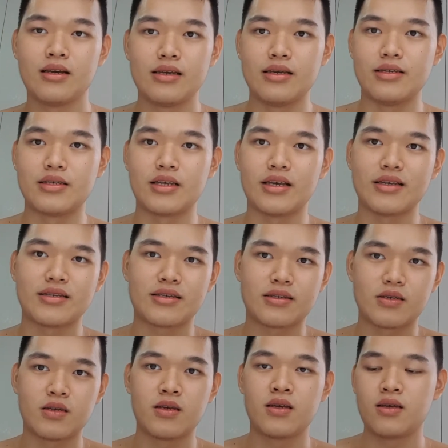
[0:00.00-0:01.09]
He
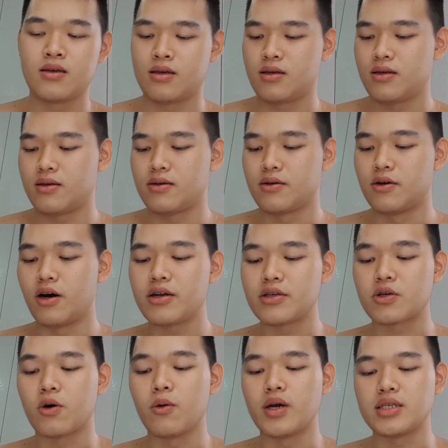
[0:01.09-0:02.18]
says, God
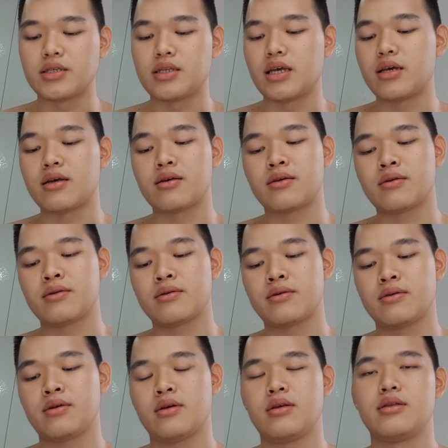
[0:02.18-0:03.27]
is always there.
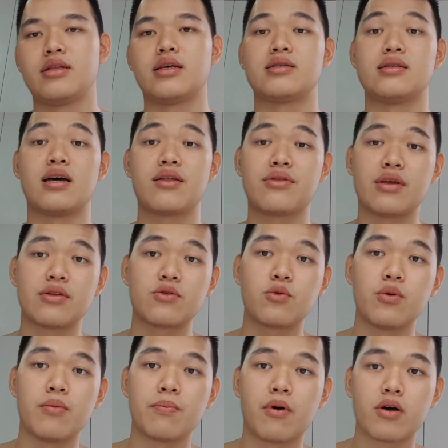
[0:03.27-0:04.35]
There's nothing
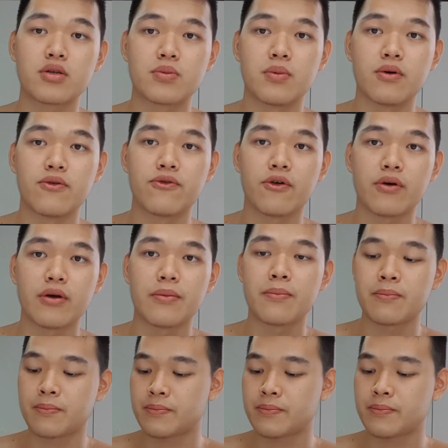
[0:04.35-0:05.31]
too impossible for Him.